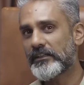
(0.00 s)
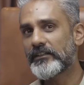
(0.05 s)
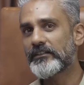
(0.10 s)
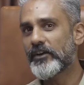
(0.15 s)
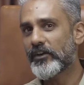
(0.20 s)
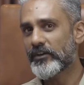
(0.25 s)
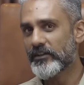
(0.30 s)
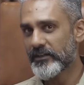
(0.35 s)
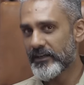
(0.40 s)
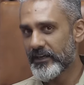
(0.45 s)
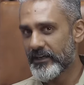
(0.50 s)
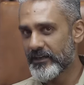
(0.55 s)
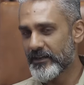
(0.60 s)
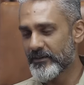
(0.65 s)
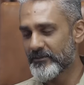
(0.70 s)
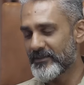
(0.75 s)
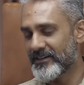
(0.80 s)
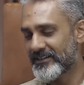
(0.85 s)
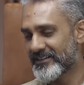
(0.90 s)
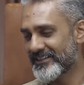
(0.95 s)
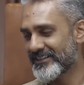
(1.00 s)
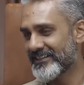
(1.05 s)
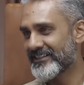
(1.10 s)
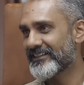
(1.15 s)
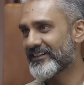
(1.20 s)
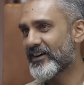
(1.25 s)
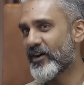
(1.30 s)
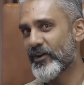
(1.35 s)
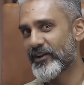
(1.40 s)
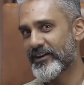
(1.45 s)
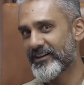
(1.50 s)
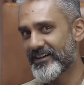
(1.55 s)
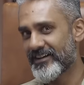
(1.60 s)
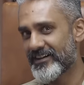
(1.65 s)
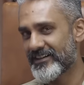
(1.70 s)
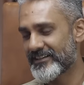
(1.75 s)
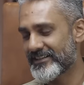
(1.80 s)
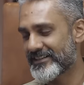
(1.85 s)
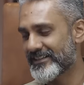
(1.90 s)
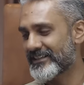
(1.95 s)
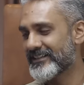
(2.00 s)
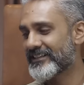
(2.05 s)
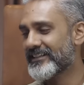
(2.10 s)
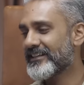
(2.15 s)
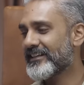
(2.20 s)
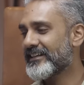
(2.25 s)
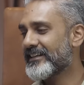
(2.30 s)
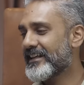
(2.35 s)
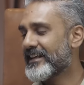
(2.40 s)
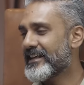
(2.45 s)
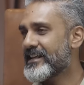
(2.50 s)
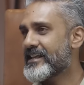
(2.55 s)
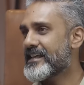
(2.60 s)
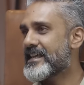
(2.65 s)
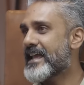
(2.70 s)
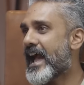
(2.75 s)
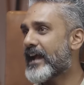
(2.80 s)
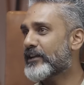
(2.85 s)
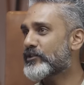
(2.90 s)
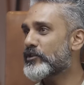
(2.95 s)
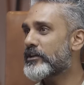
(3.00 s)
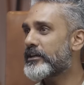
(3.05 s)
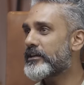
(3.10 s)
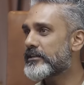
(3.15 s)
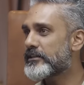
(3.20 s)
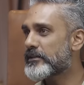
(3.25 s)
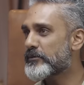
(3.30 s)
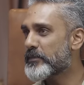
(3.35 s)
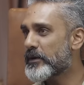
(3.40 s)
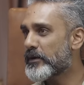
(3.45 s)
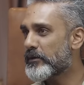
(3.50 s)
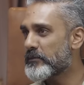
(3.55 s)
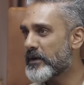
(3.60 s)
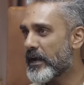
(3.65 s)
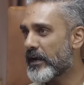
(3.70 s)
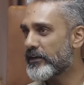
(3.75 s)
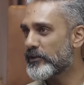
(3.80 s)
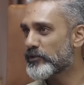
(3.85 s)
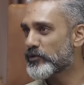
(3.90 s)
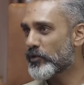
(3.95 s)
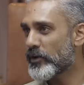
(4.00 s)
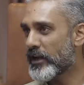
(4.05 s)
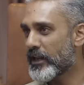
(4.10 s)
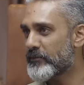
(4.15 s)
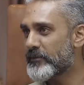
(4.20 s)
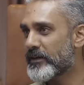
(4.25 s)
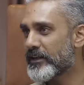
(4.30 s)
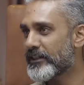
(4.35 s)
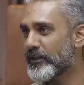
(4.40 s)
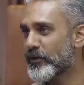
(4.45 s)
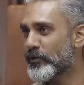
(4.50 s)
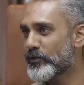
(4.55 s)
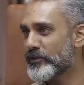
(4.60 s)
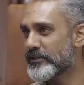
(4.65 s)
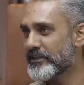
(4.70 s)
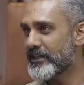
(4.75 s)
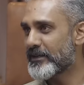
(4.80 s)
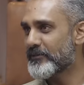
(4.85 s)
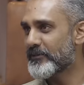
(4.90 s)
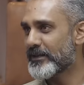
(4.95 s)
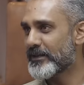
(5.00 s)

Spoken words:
not the KTM RC, the Honda RC, he actually disappeared behind his own helmet and they couldn't see him